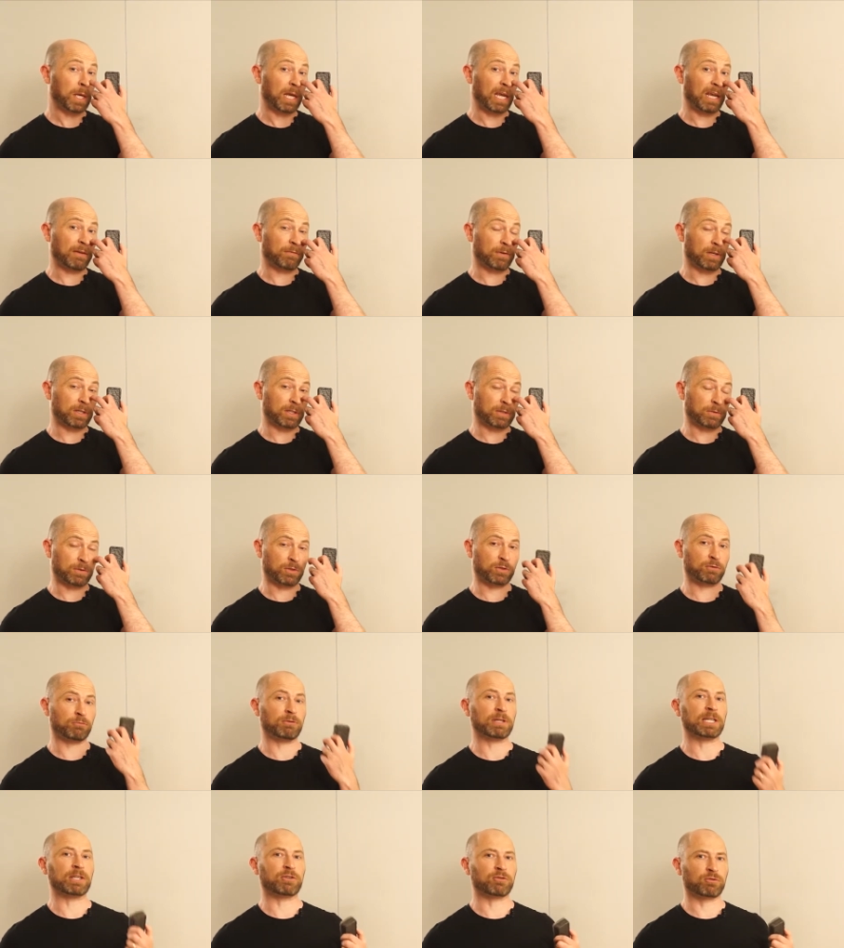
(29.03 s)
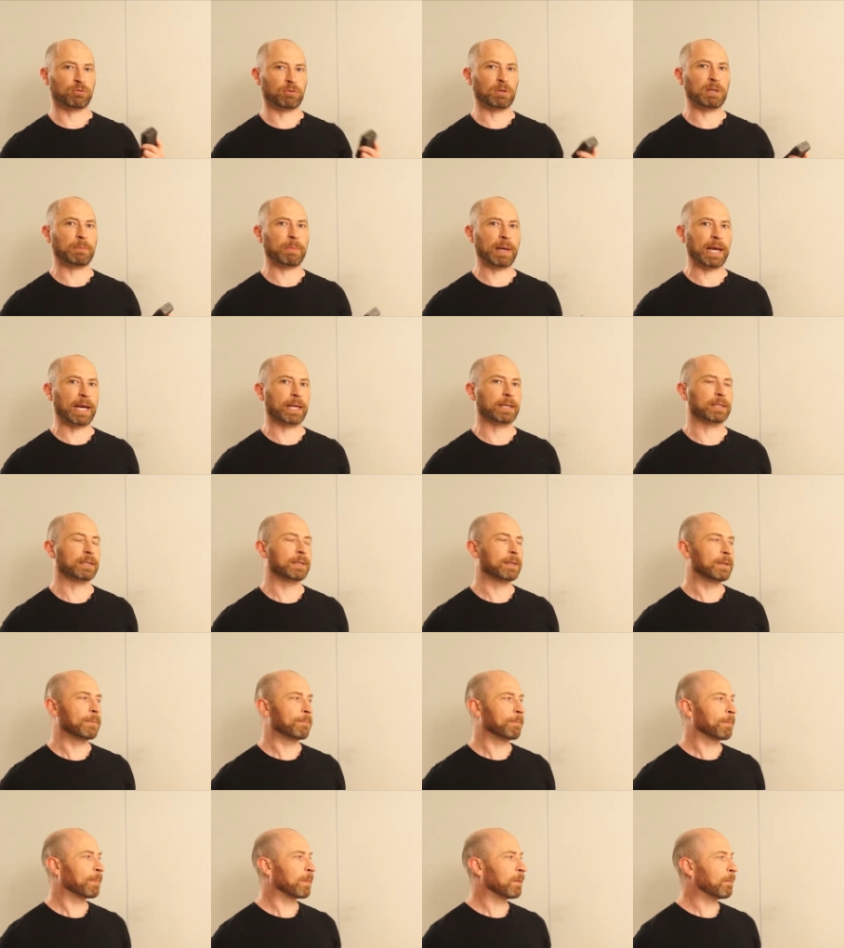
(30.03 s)
if it's really truly bad.
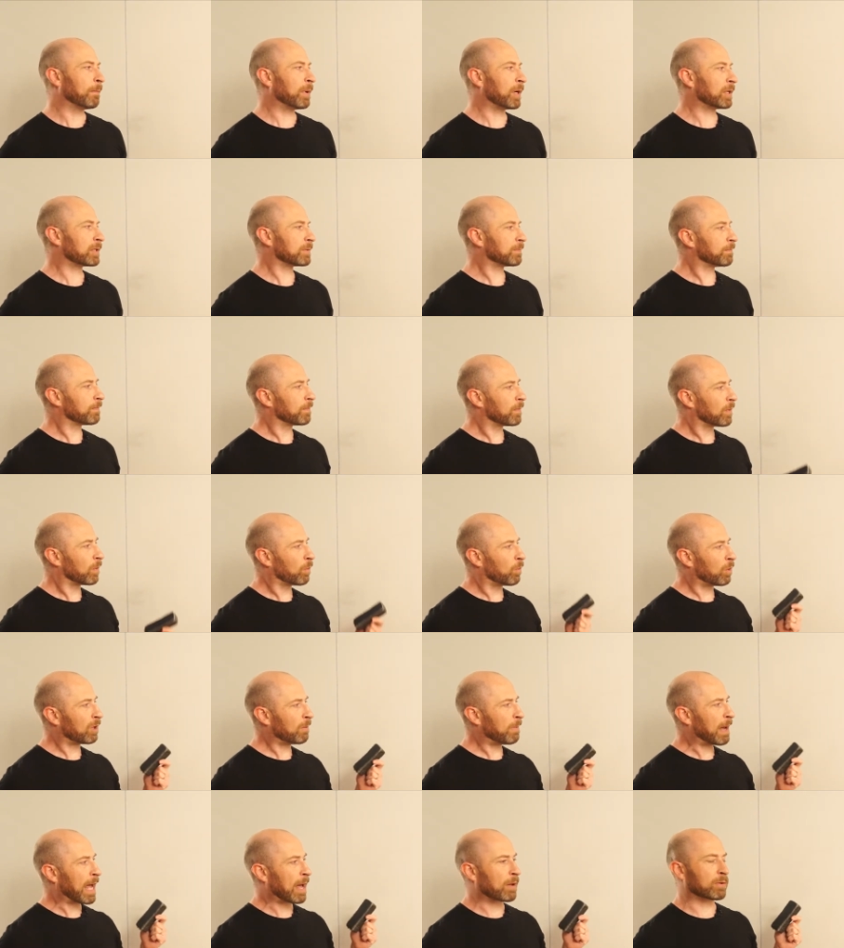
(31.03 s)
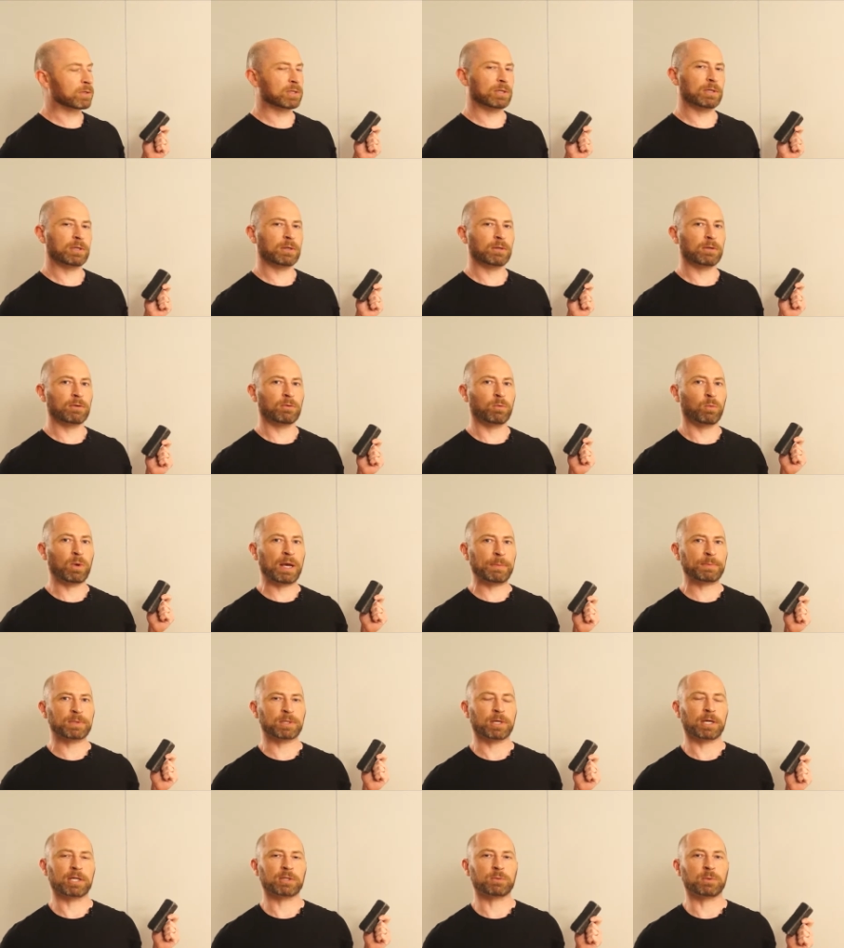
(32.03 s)
But what about
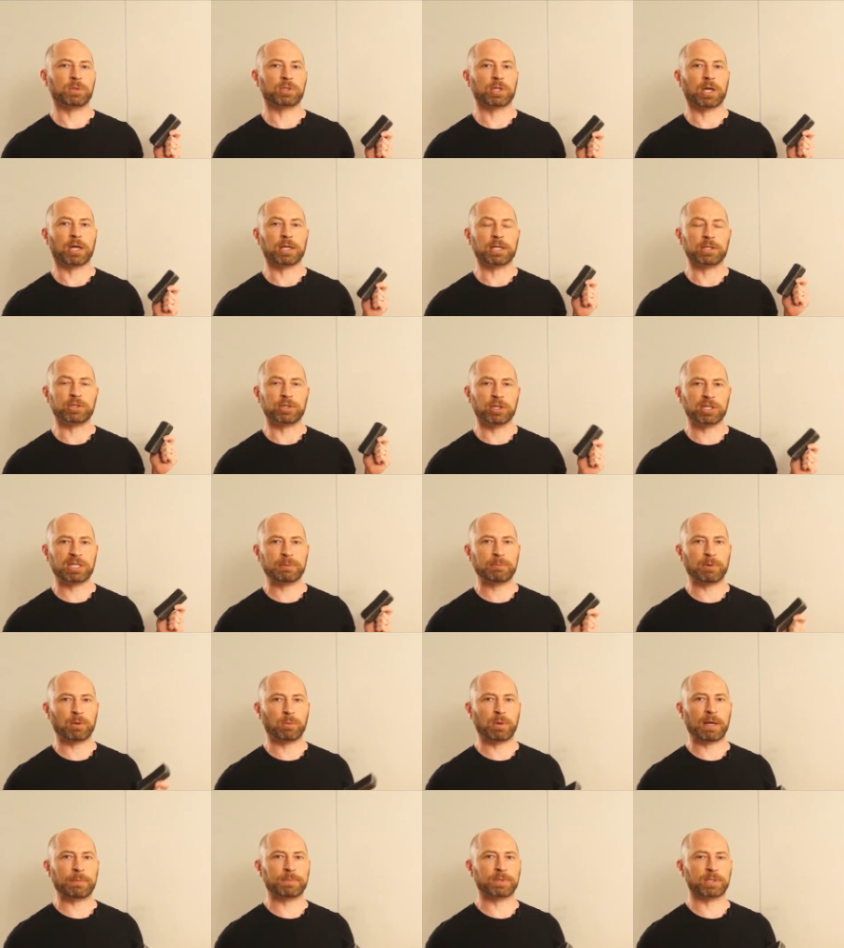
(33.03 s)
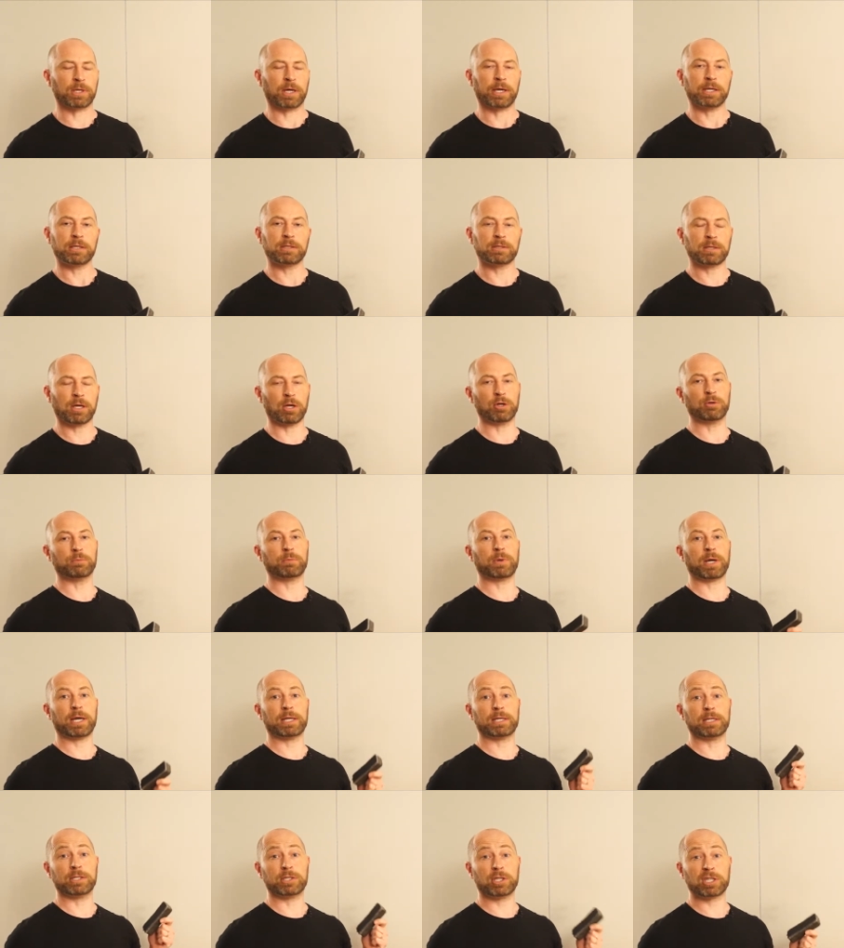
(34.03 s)
websites which are legitimate websites owned
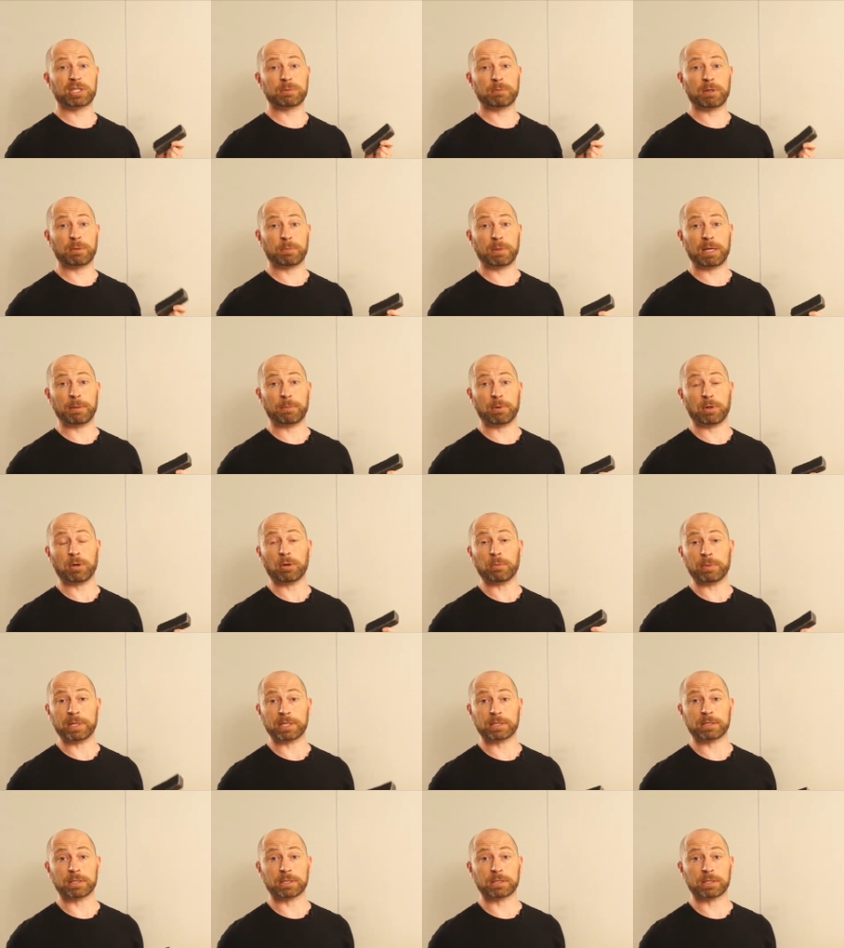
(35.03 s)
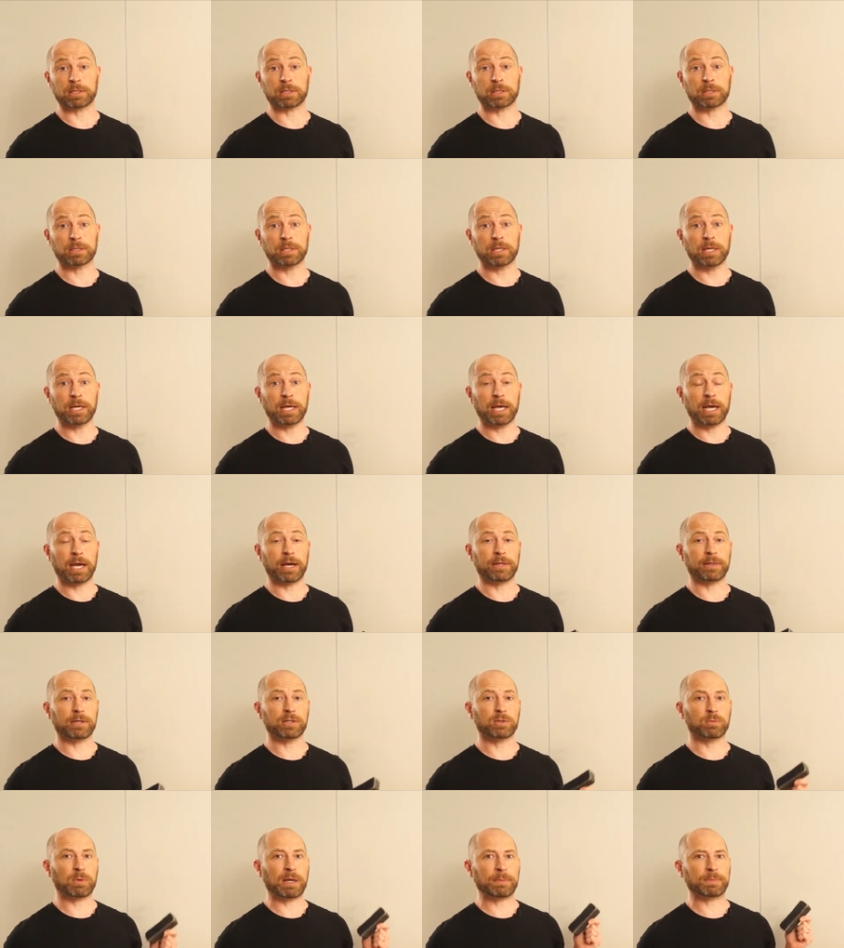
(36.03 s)
by legitimate people or businesses, and
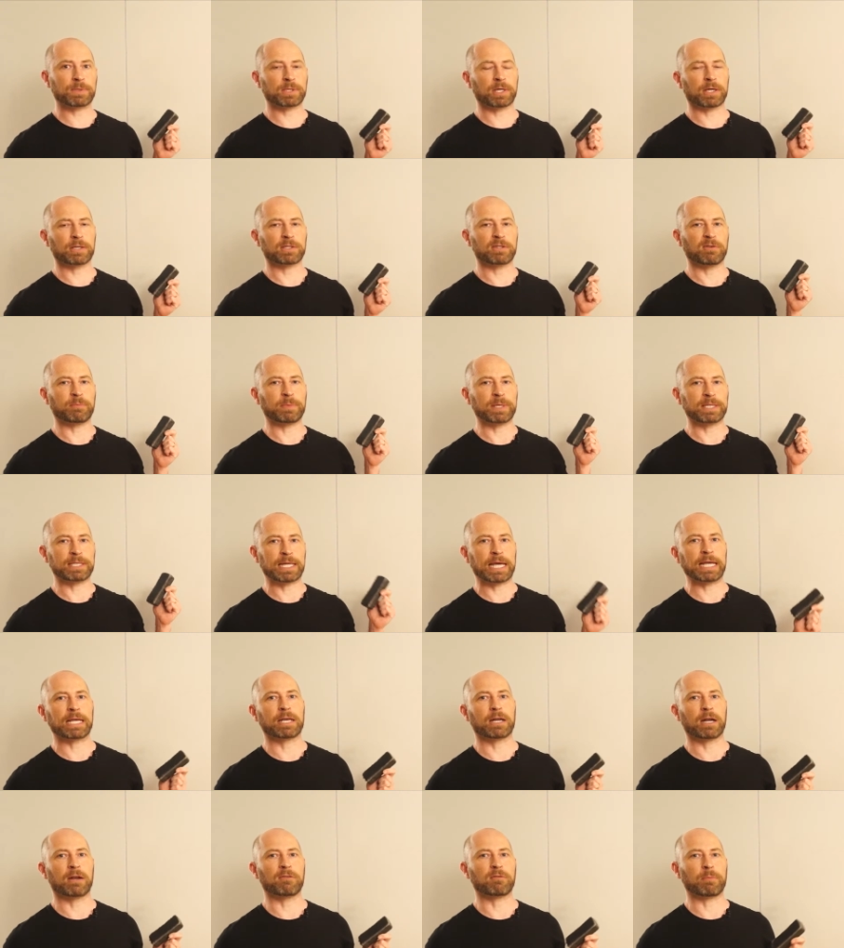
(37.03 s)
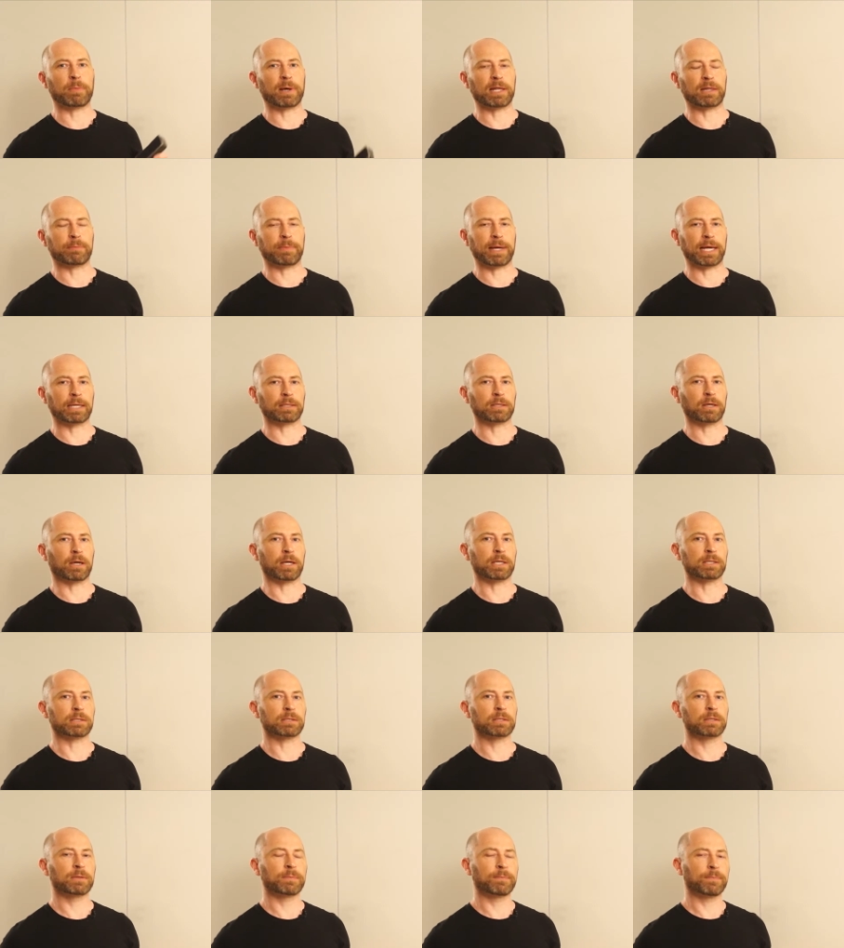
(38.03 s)
those websites have been taken over by the bad
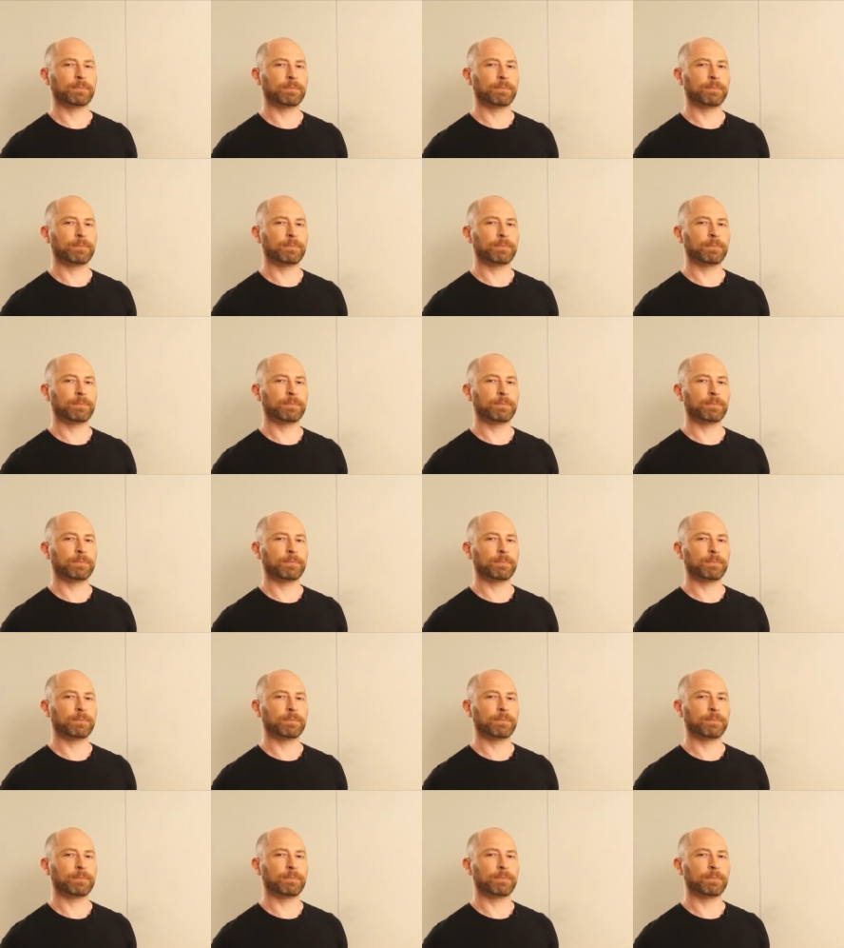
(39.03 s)
guys?